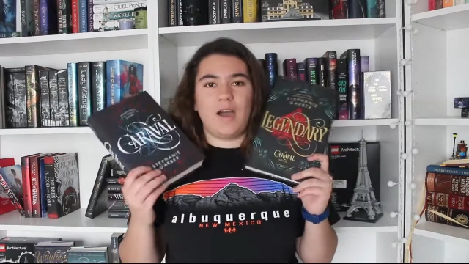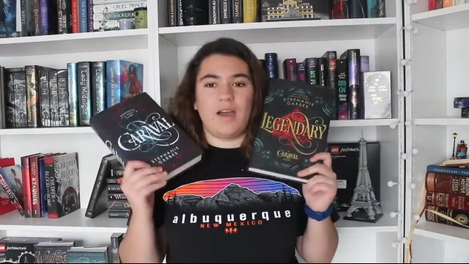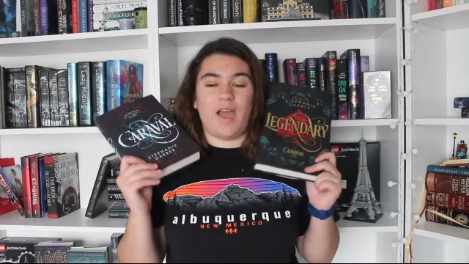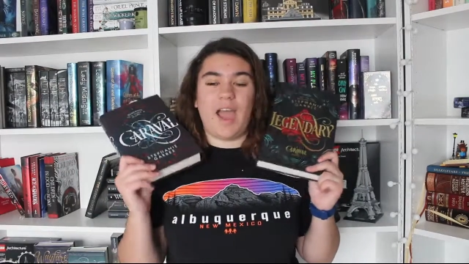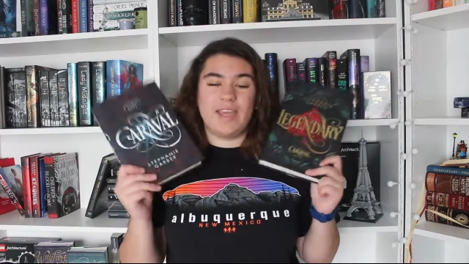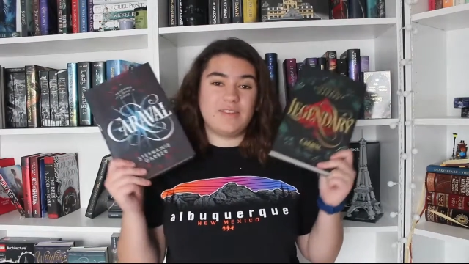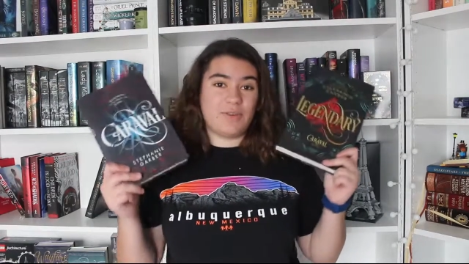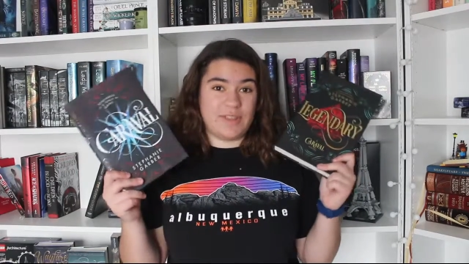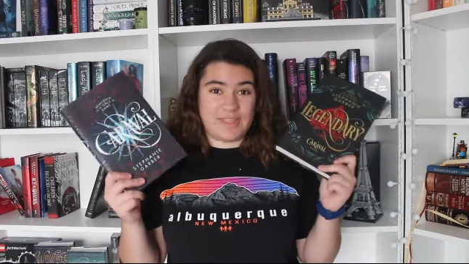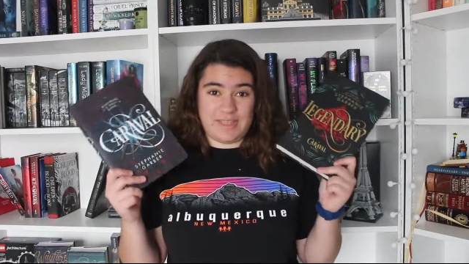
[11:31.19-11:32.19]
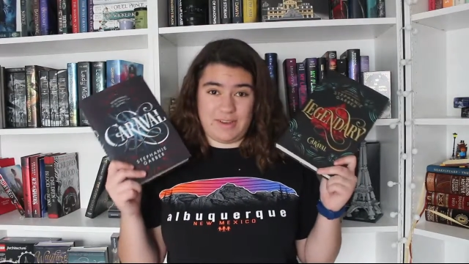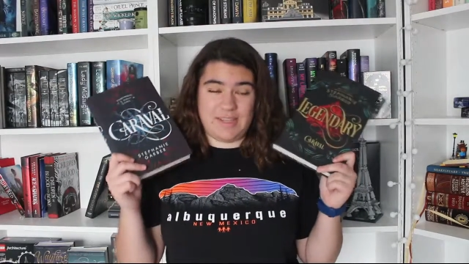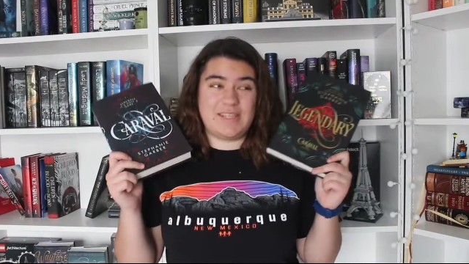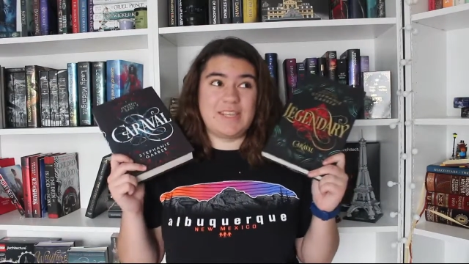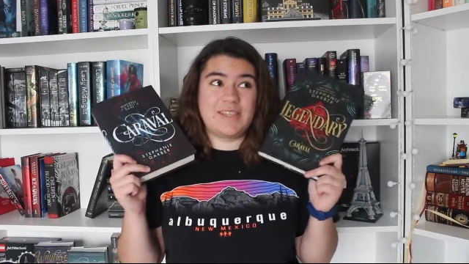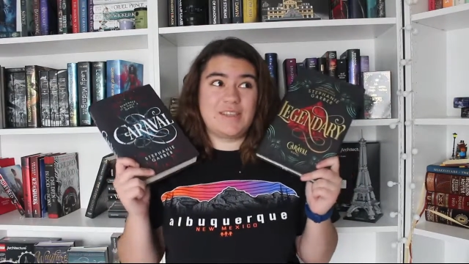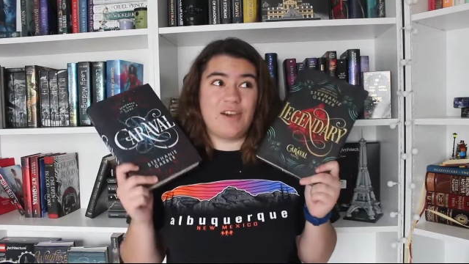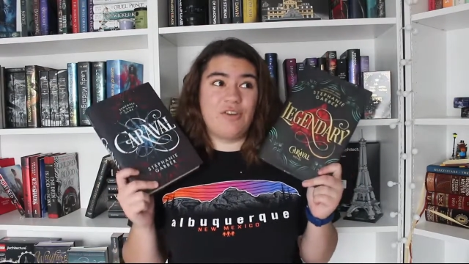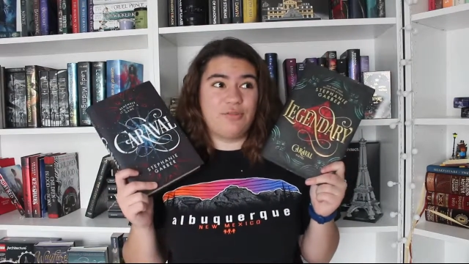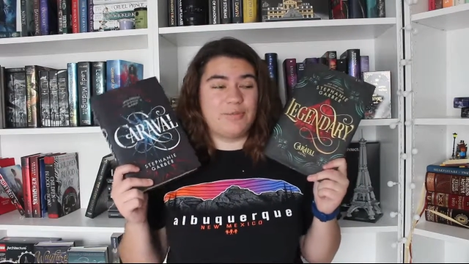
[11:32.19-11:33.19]

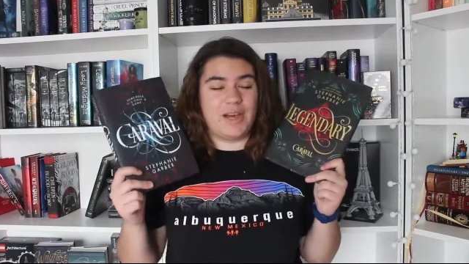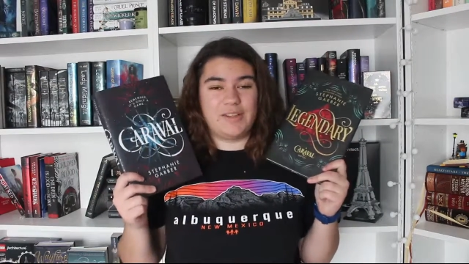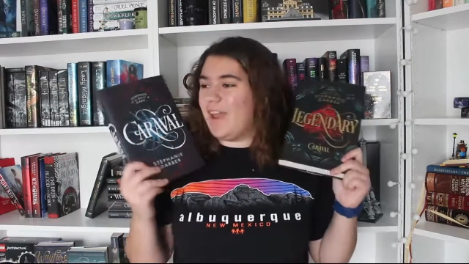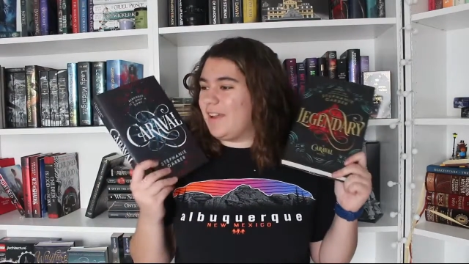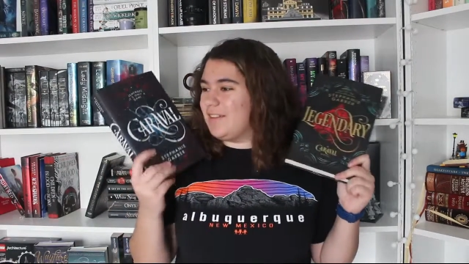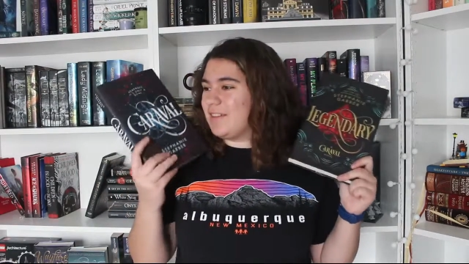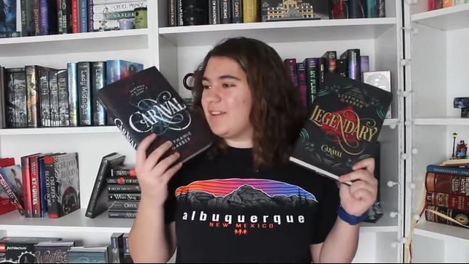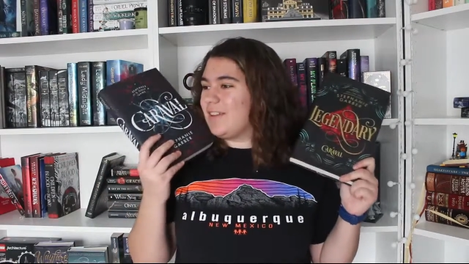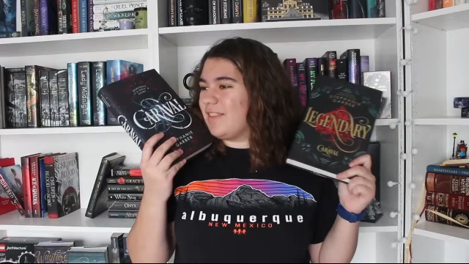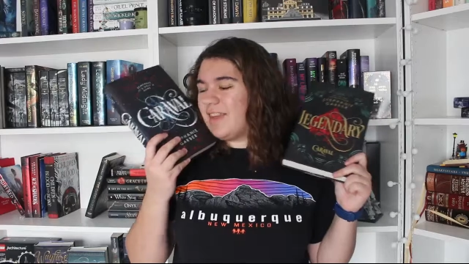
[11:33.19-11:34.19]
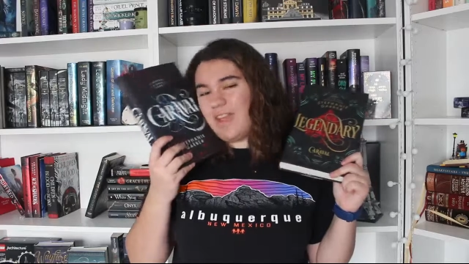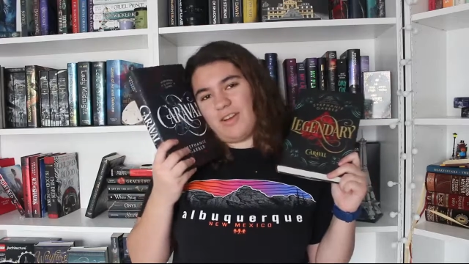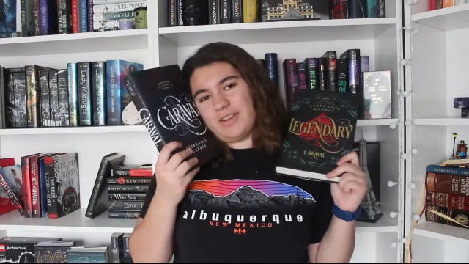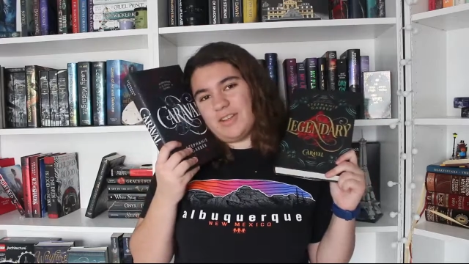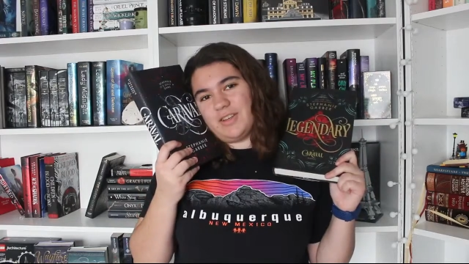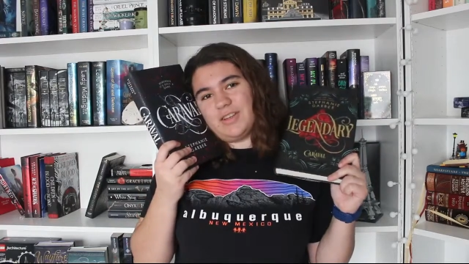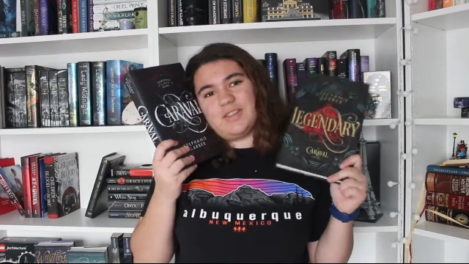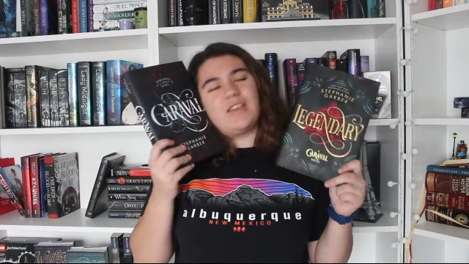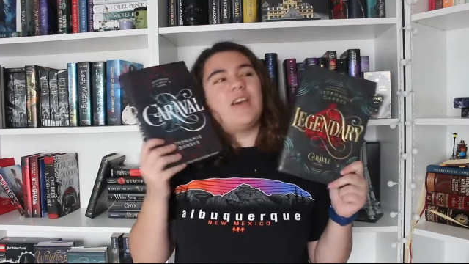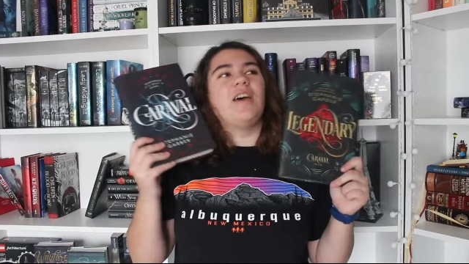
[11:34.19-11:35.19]
And the characters,